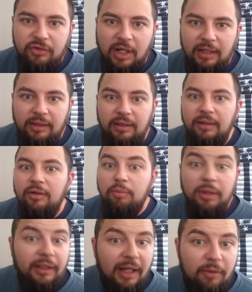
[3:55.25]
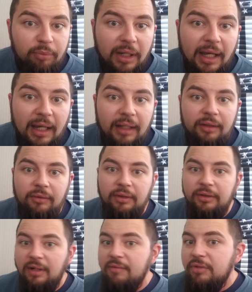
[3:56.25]
jacket in your bug-out bag or
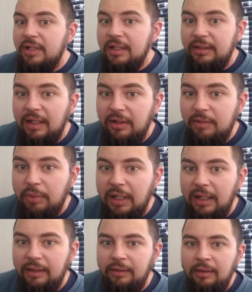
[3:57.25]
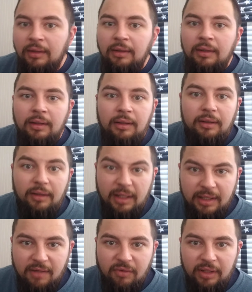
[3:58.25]
in your everyday carry bag.
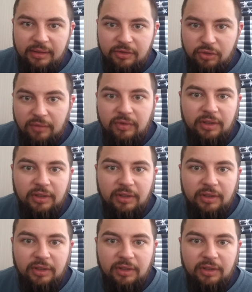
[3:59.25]
In the event that you have to